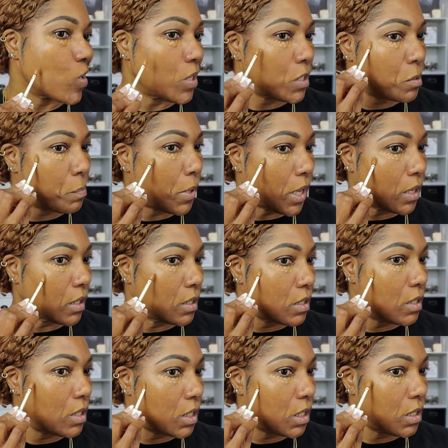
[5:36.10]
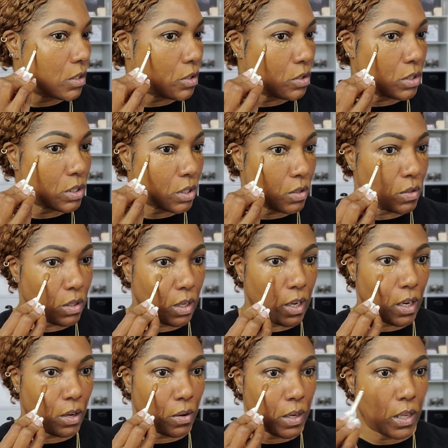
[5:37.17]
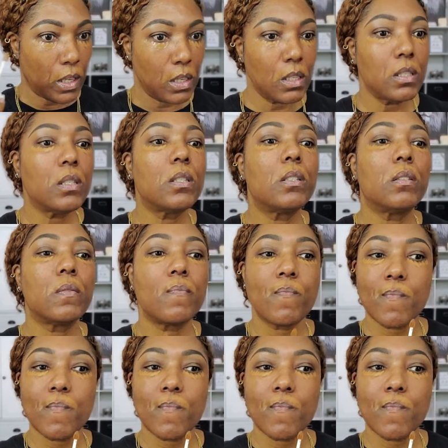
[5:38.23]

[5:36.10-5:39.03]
spot conceal certain areas.